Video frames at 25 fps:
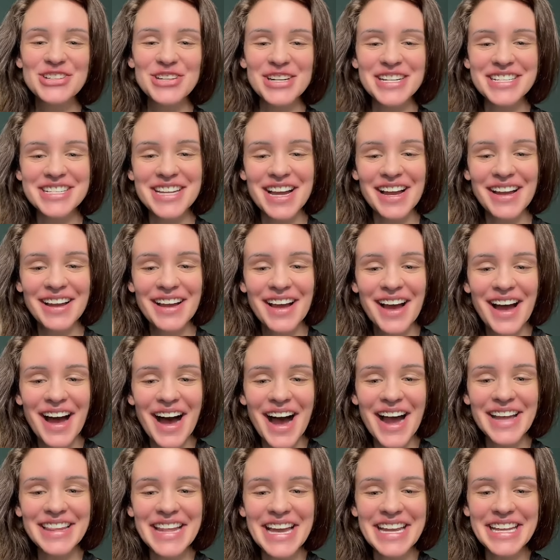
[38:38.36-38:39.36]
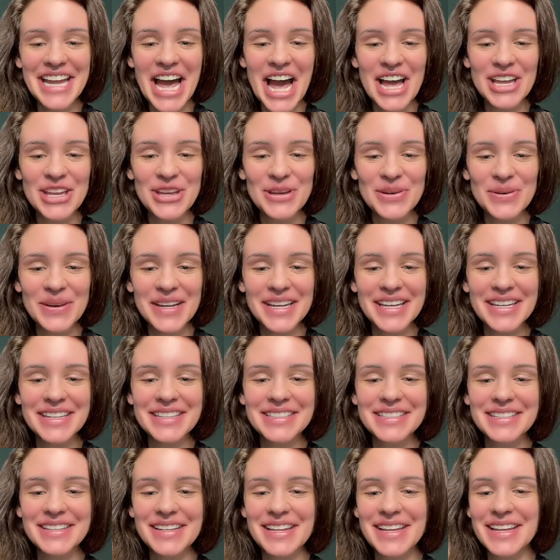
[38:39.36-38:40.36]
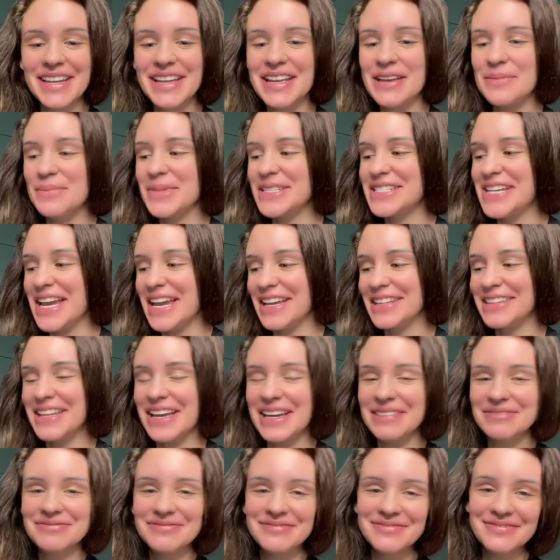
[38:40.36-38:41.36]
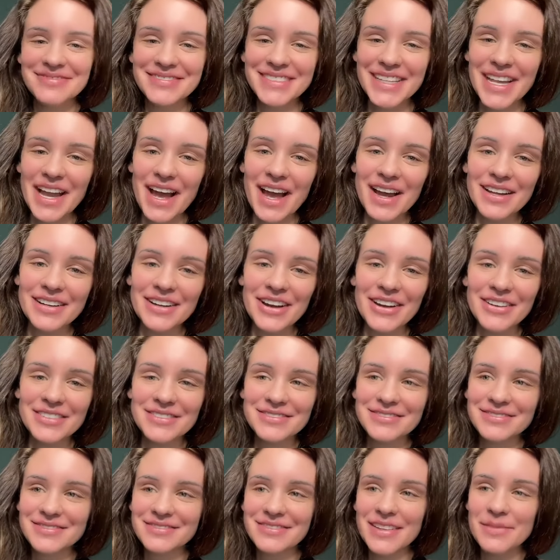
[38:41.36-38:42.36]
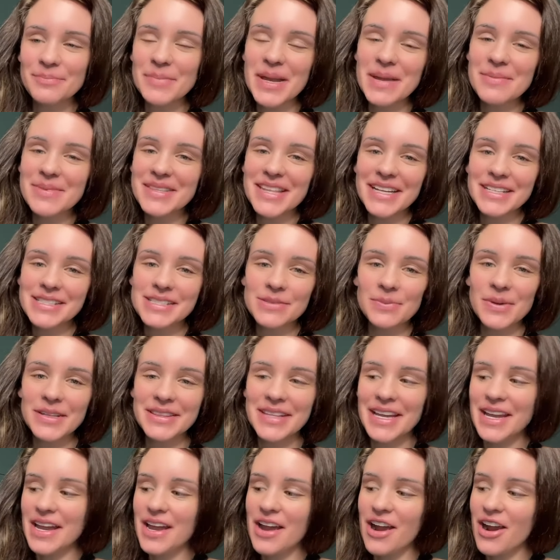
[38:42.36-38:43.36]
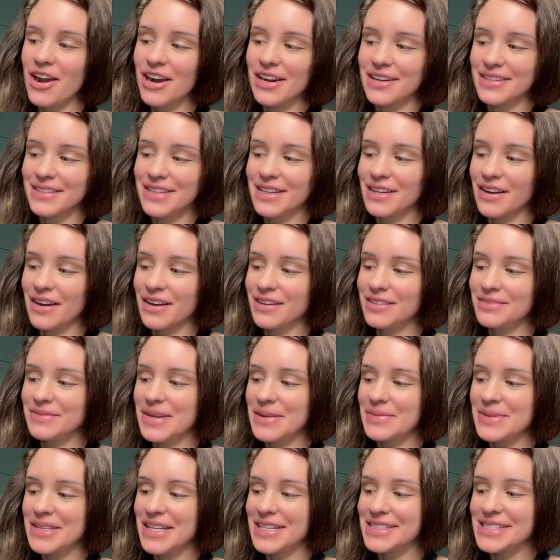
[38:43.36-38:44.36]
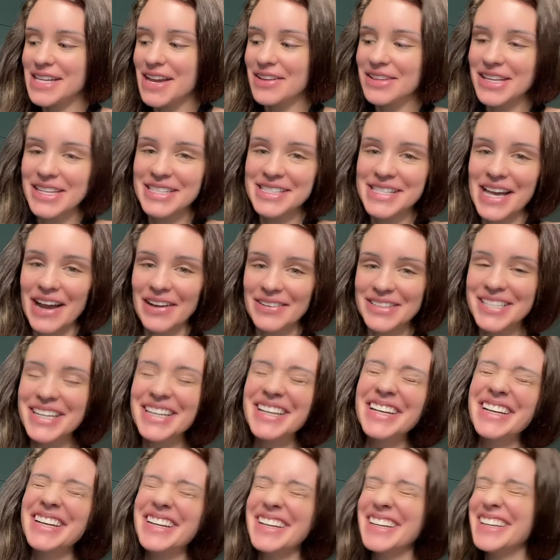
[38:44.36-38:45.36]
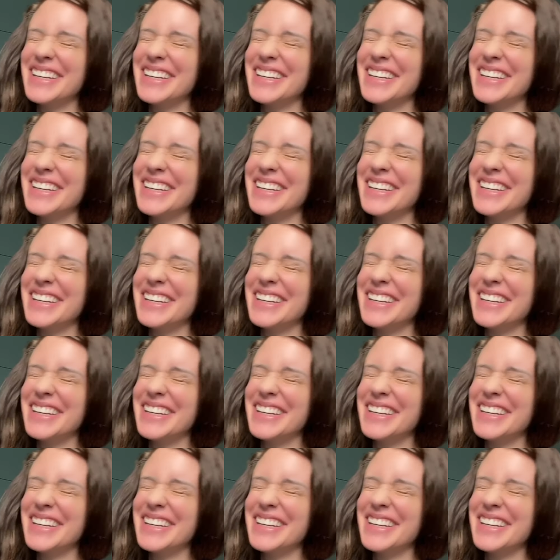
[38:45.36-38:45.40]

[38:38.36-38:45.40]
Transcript: Trisha, I like how you in, imitate them. Yeah, I know. Maybe that's what they are, you know? Maybe that's how they sound.